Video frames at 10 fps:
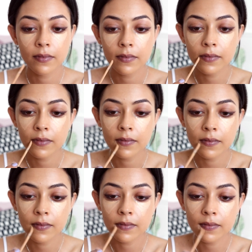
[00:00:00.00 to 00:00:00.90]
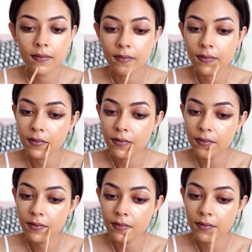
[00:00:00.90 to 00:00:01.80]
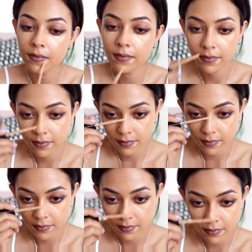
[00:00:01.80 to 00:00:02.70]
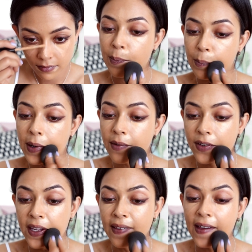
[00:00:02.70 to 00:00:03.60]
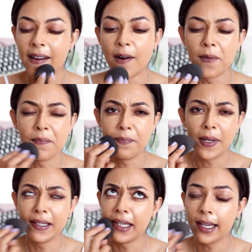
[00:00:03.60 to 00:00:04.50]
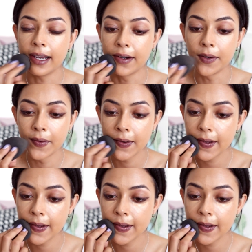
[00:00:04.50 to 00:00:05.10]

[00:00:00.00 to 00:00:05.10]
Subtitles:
And again, taking my beauty blender and buffing that out, blending it out.